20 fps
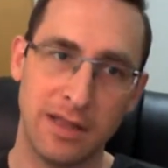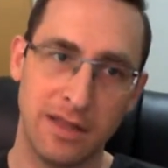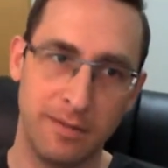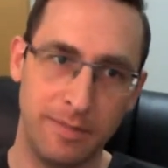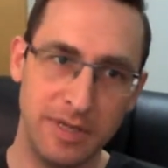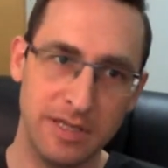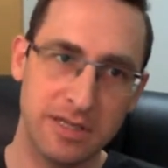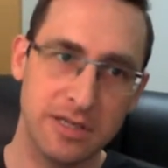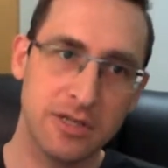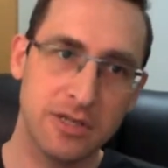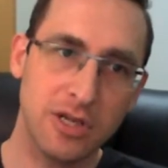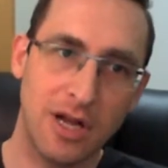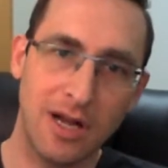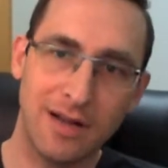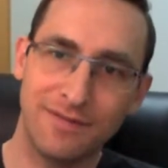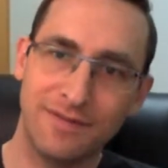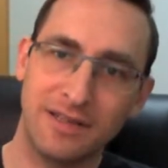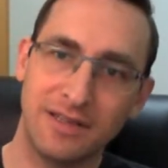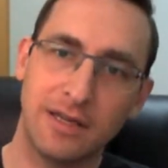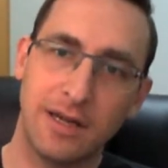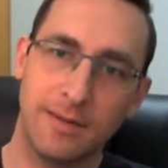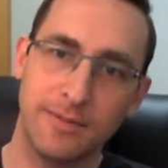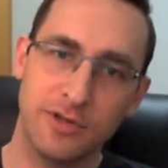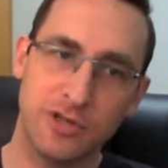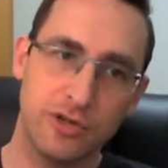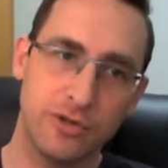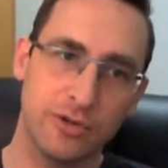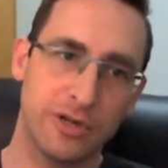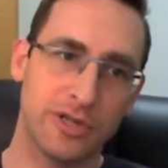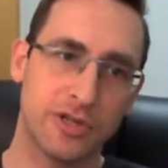The business often
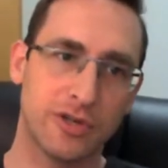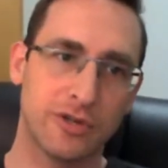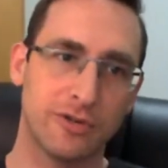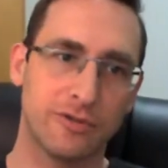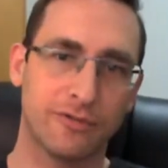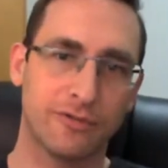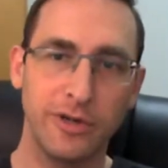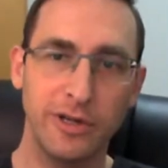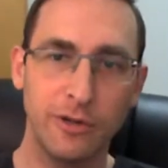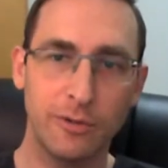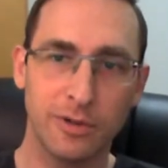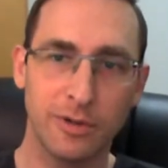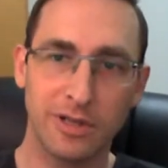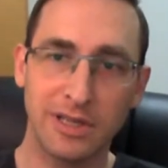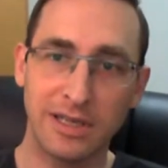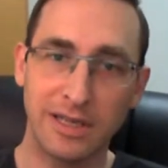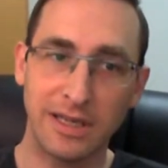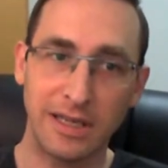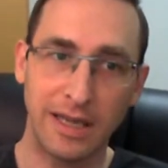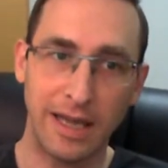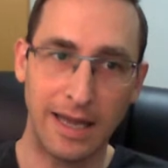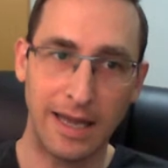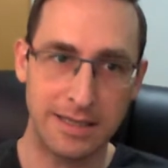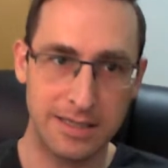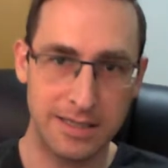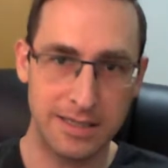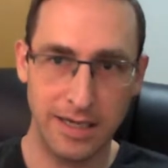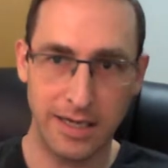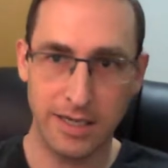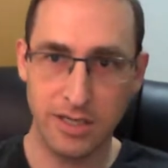comes to us frequently and
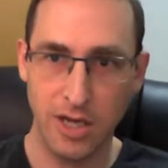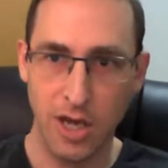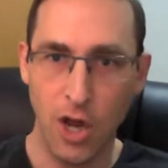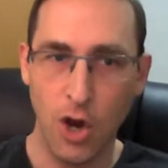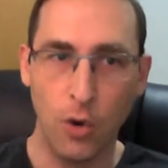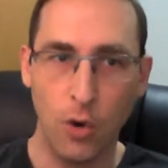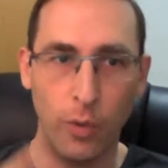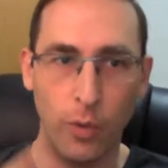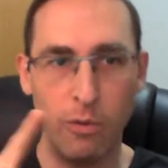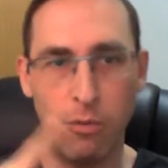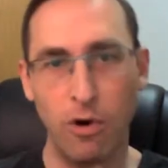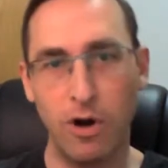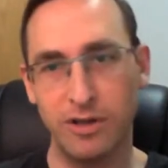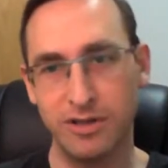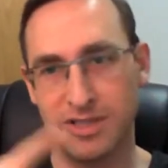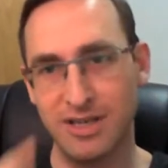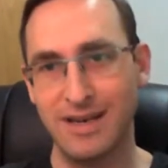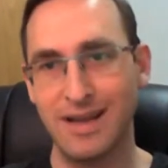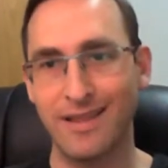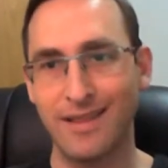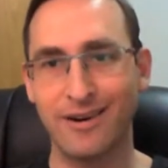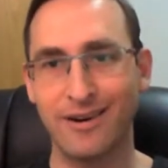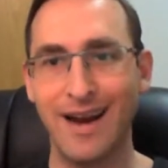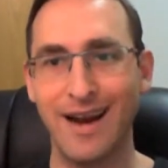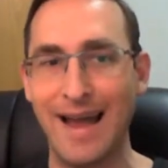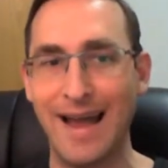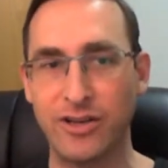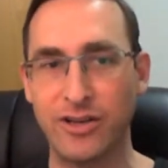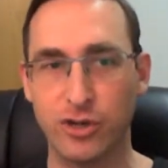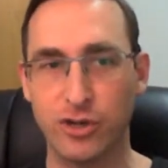says, we want another
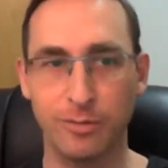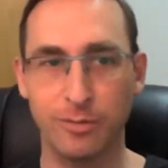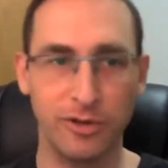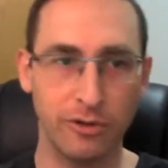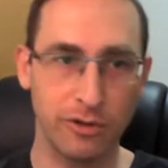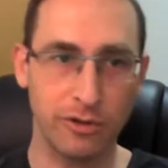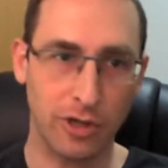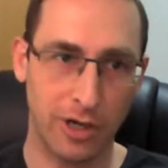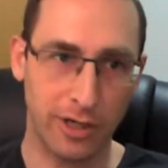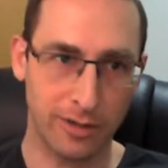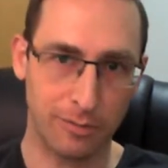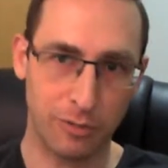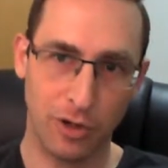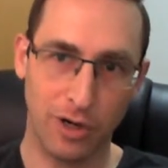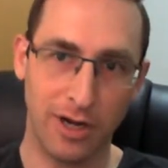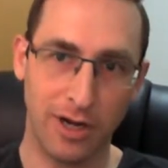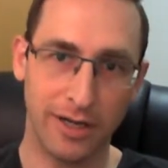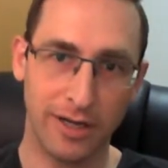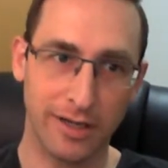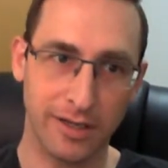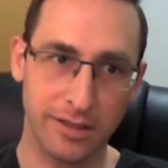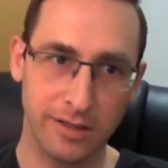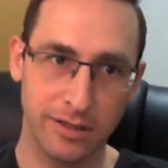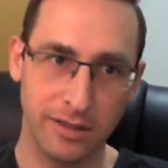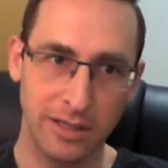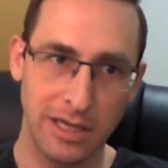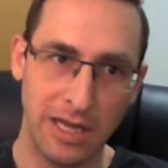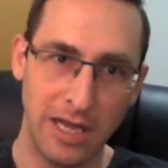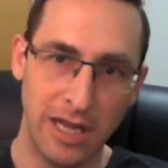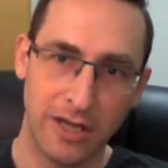attribute on a product.
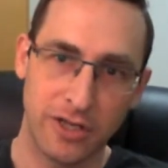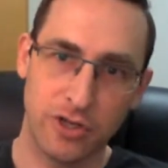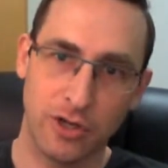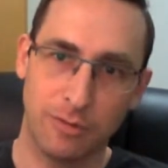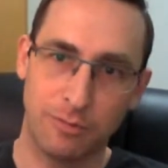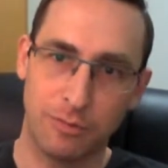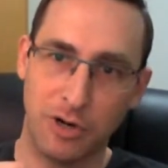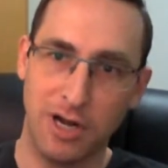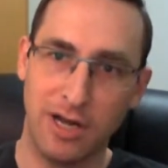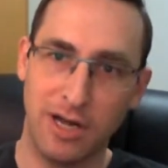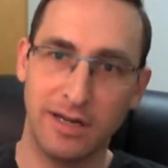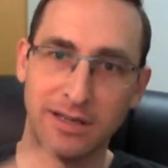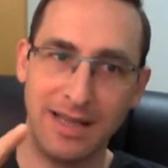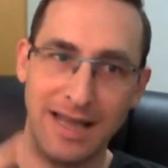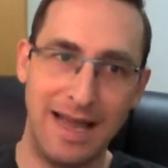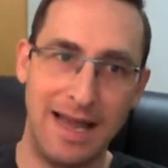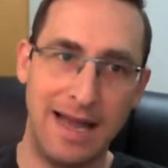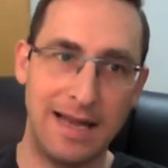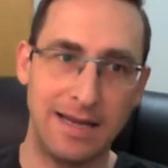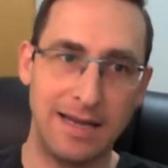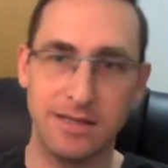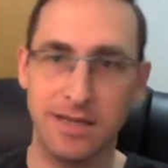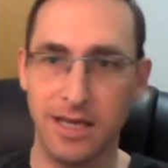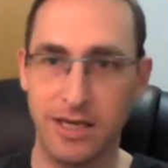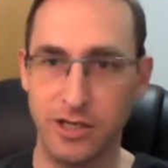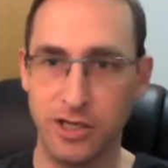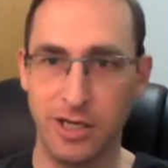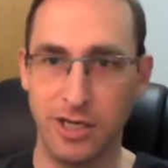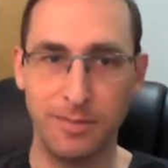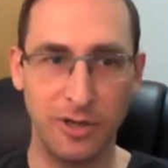So a product has a
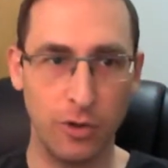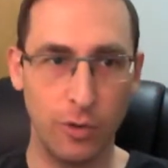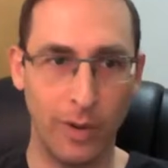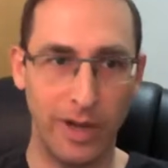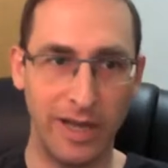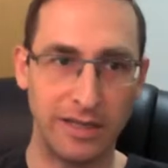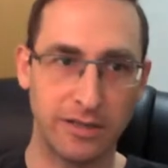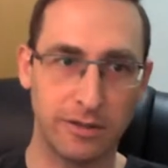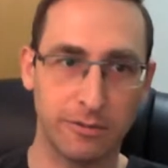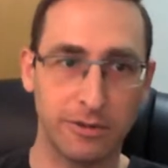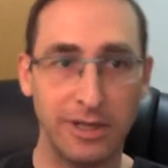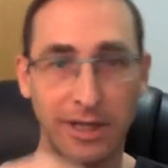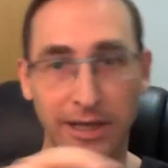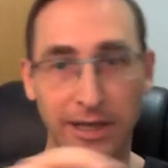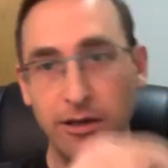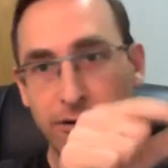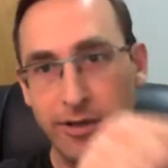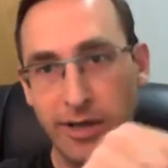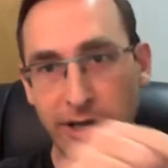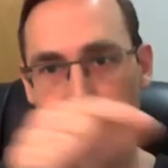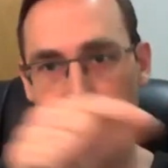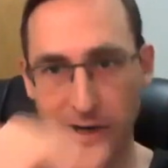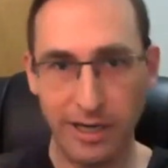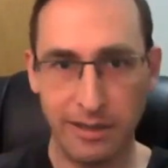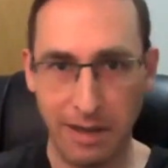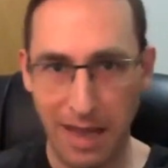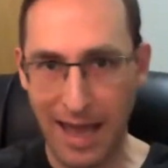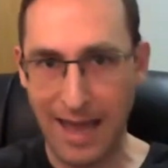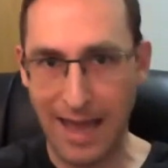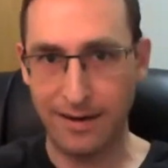shipping weight, and we're like, okay,
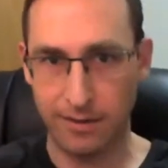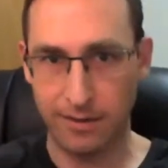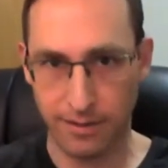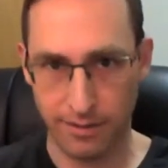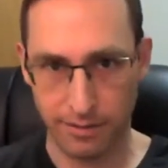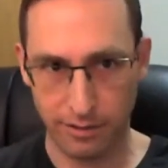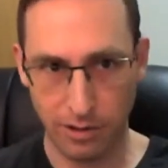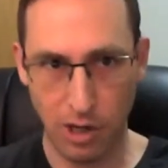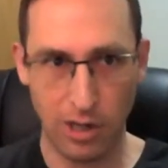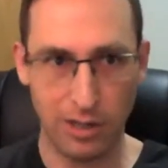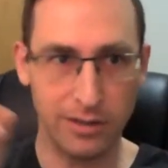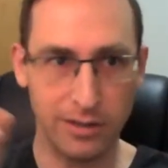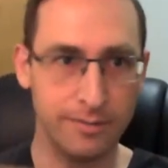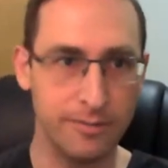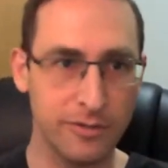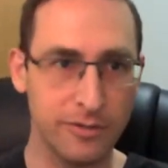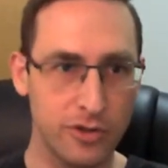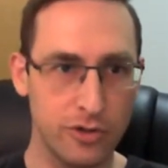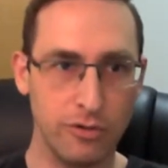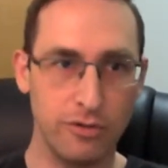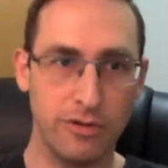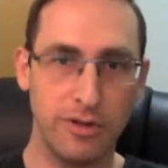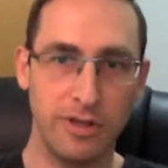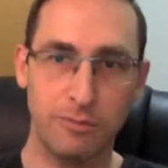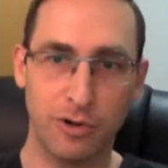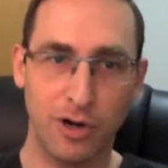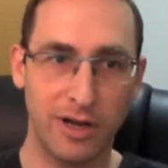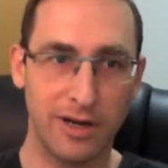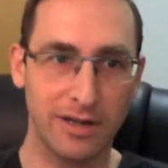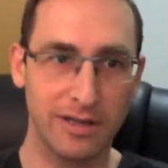great, add another column to the
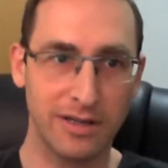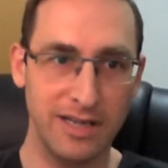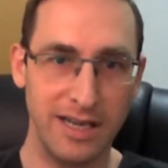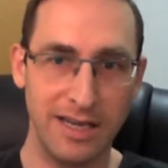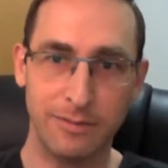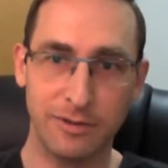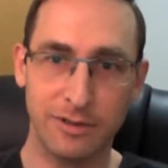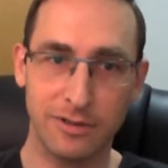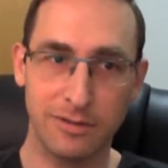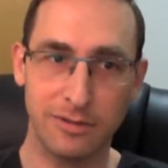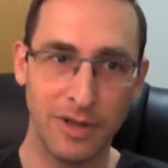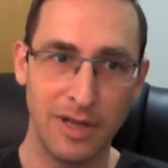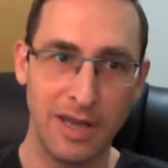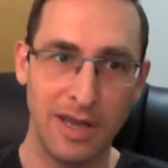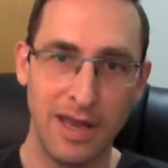product table.